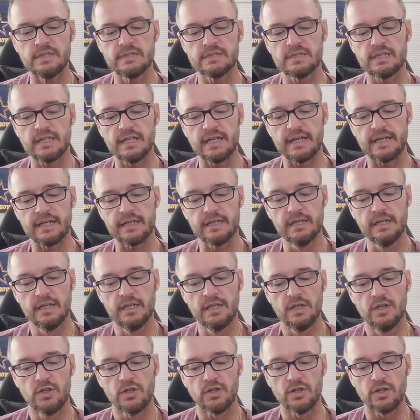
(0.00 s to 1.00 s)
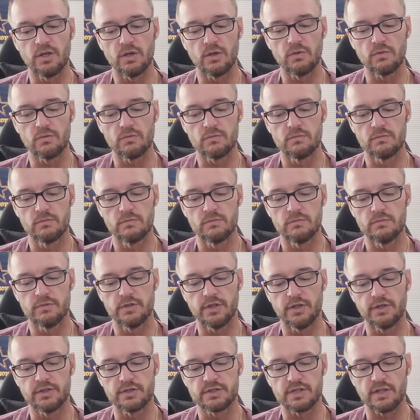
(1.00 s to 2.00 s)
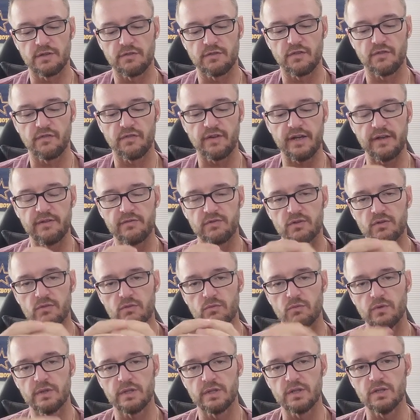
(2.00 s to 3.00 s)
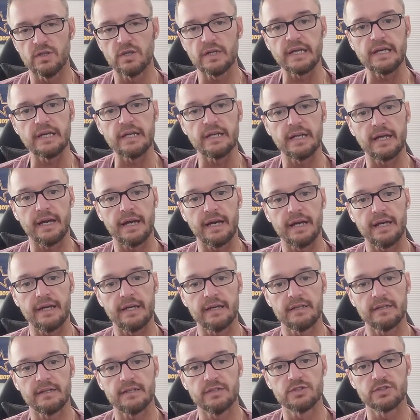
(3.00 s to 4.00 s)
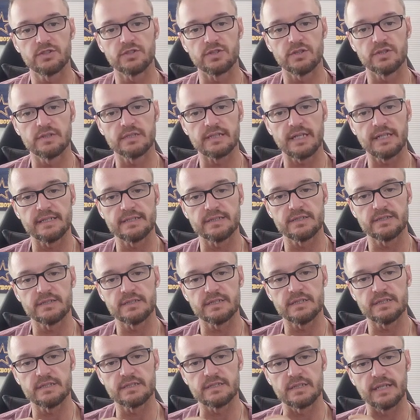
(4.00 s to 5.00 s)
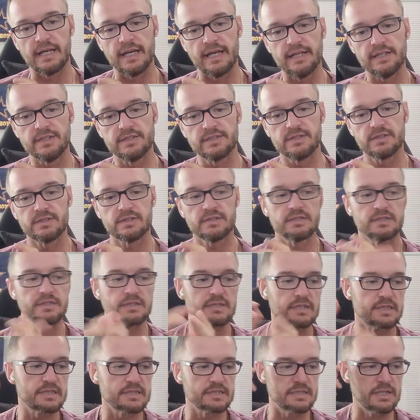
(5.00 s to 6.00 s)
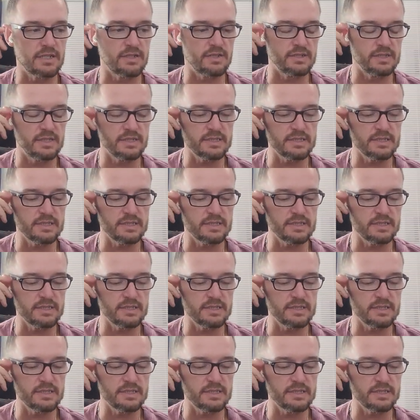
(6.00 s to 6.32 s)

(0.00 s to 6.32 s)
Is that you know do yourself a favor when looking at insurance agencies and agents and et cetera.